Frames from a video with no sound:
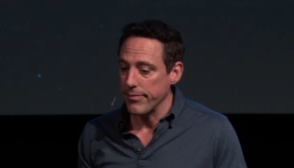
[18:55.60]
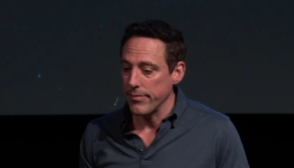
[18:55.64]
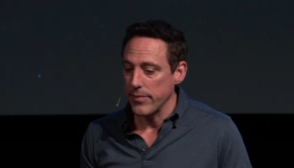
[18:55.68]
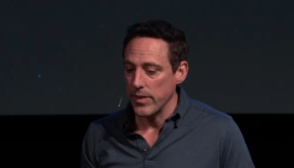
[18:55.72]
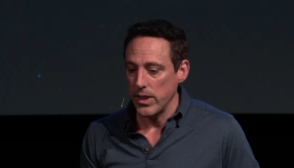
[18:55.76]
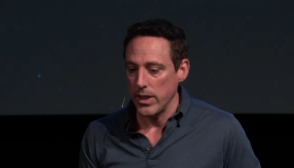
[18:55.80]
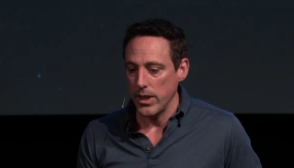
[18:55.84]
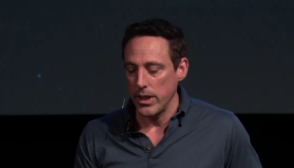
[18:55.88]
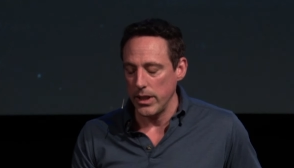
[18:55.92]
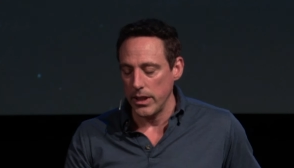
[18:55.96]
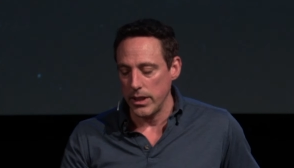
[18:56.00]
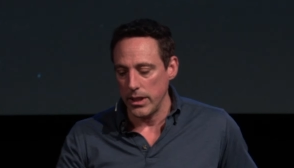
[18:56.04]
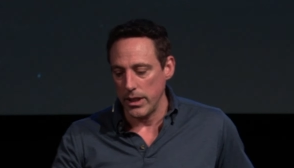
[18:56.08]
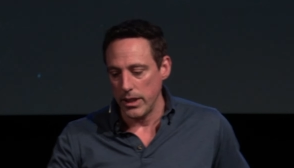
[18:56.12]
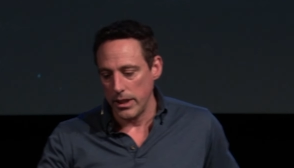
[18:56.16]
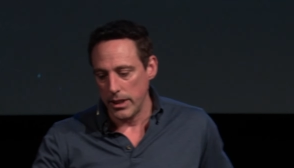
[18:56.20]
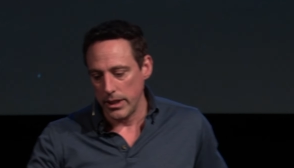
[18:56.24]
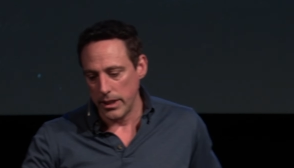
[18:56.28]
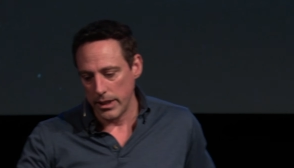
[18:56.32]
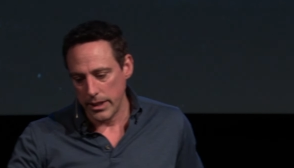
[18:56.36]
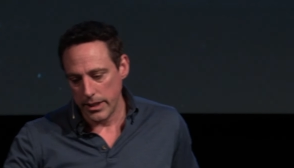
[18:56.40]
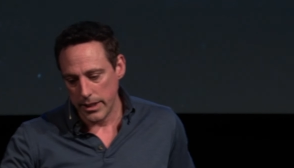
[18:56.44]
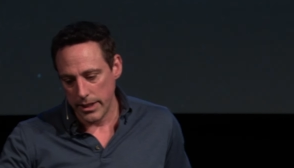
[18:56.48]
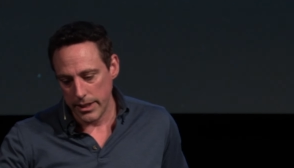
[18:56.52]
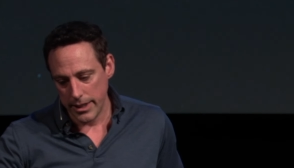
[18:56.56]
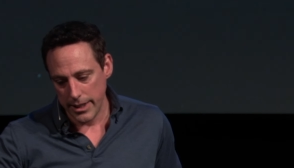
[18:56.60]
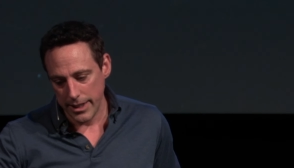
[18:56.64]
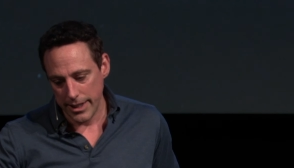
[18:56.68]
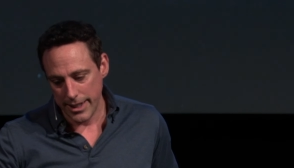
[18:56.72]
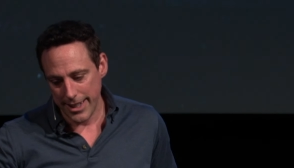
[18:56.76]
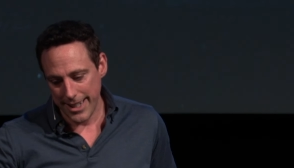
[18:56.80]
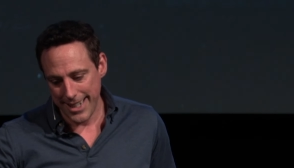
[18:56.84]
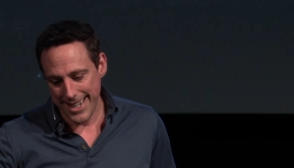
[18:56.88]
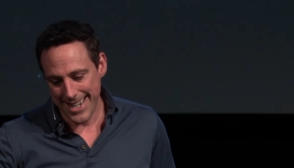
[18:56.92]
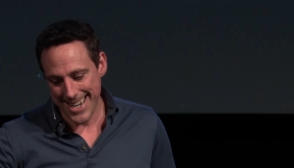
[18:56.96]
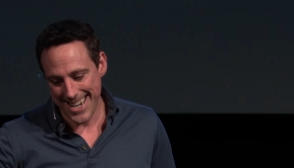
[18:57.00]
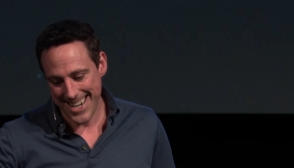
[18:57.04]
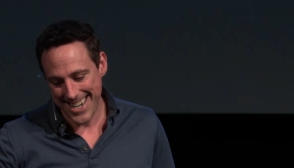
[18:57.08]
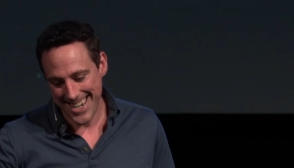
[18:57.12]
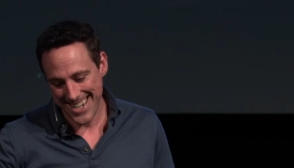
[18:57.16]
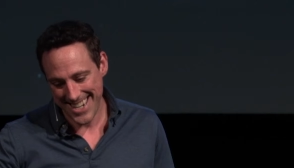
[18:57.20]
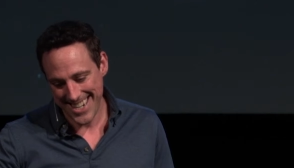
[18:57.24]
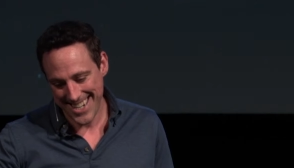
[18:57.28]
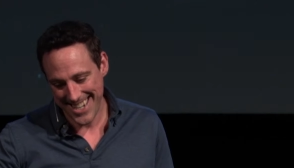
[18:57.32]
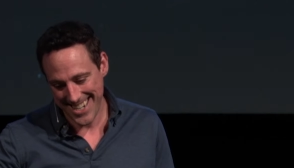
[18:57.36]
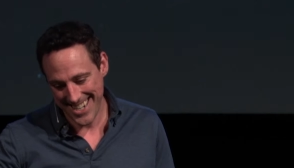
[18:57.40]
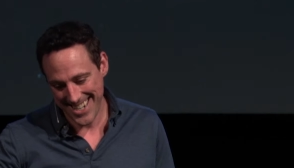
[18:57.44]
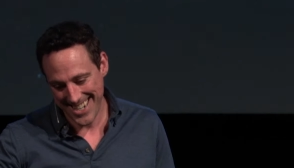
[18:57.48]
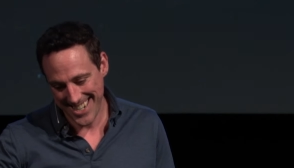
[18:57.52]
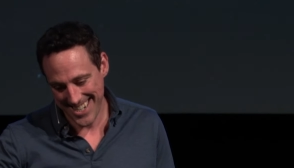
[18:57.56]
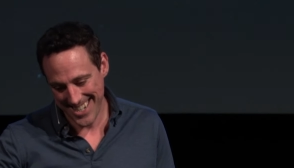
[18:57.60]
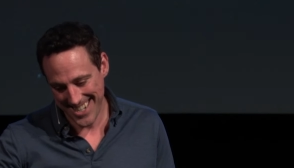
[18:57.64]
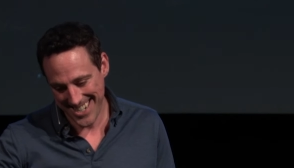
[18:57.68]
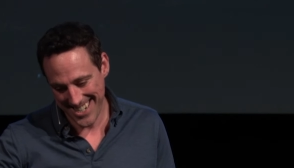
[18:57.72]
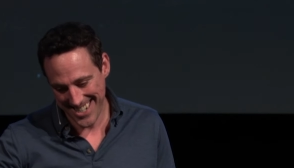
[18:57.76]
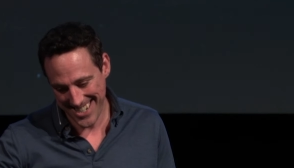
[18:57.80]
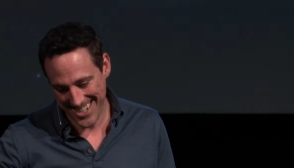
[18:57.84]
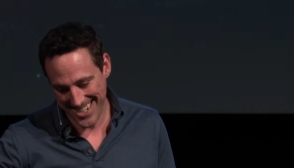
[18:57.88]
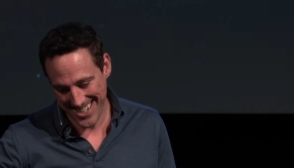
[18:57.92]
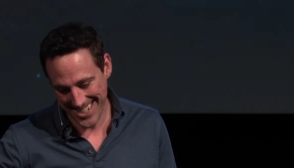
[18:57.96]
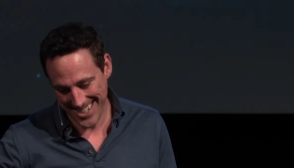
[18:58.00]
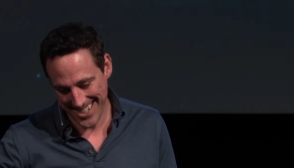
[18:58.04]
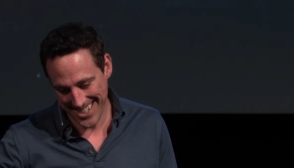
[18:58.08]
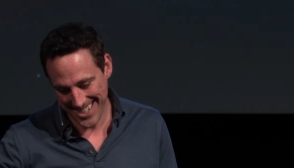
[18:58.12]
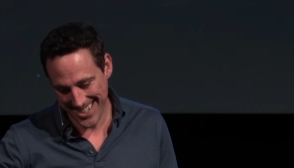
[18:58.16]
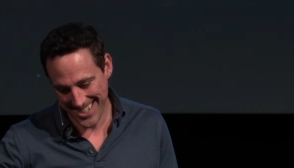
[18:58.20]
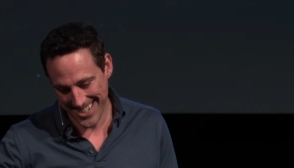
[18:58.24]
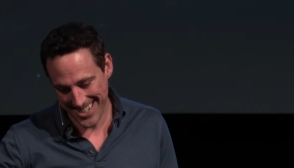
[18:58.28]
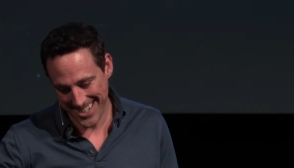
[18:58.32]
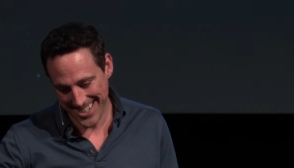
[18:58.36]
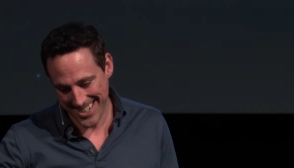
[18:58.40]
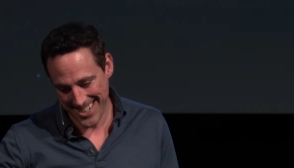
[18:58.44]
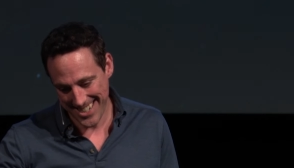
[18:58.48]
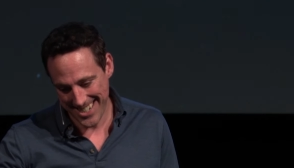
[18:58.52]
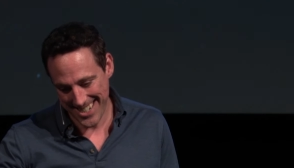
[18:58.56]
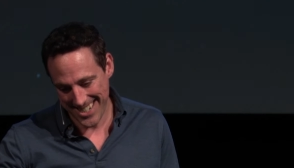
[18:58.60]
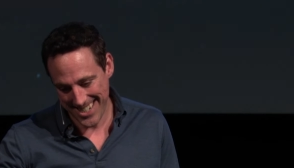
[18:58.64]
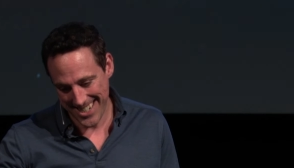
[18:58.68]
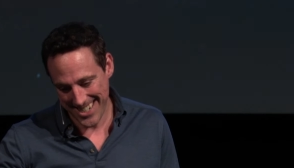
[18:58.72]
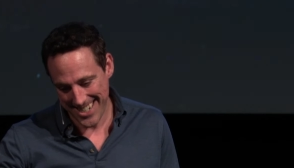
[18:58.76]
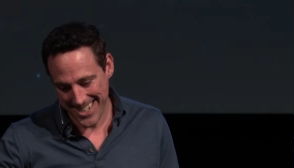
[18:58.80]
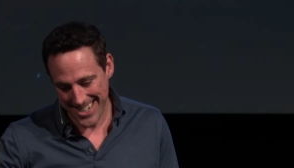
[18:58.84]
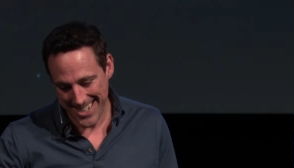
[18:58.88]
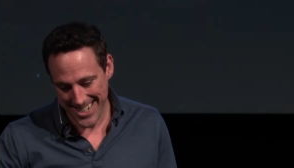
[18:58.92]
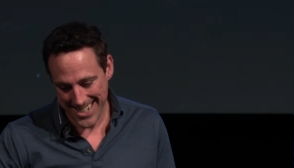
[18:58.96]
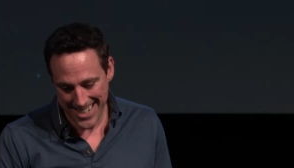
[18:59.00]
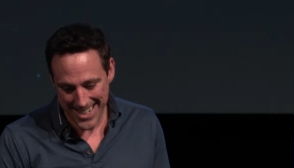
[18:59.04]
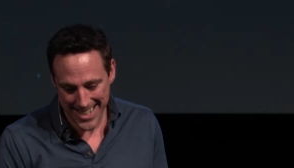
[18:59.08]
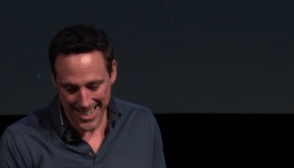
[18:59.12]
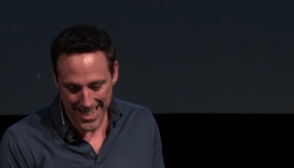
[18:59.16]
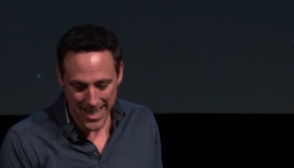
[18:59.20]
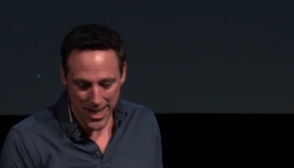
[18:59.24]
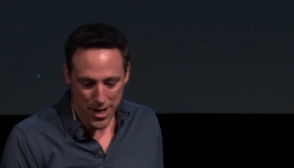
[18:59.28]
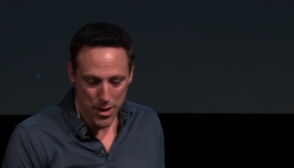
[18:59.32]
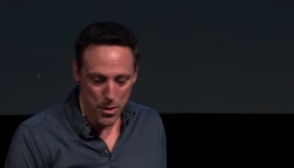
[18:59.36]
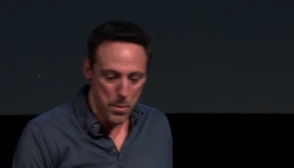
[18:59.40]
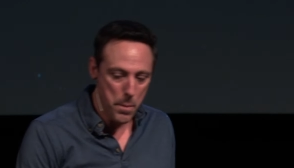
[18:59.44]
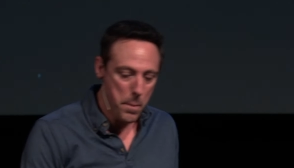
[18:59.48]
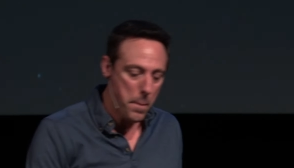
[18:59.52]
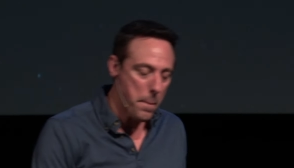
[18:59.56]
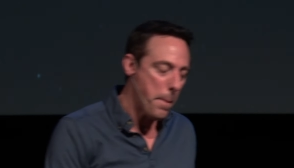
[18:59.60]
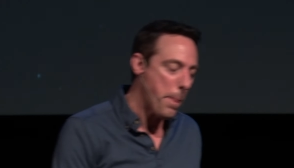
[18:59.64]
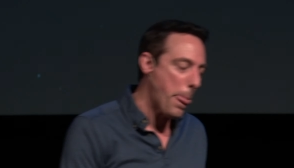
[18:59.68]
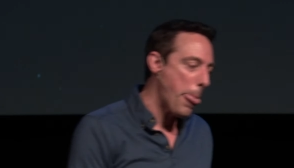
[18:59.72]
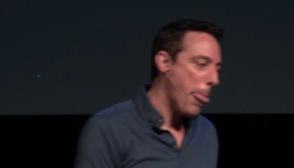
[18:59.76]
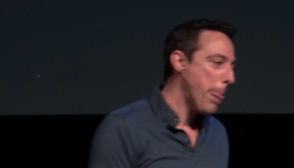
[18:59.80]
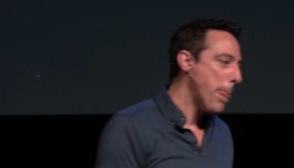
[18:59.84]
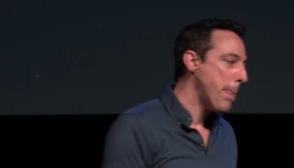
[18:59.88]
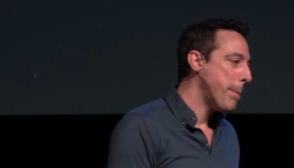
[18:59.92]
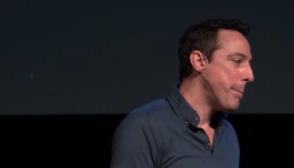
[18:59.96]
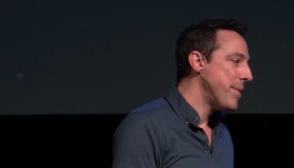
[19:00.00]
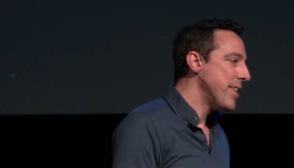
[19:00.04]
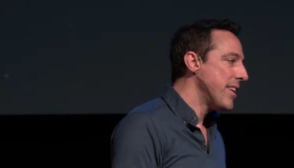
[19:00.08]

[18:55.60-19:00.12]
No one is speaking in this clip.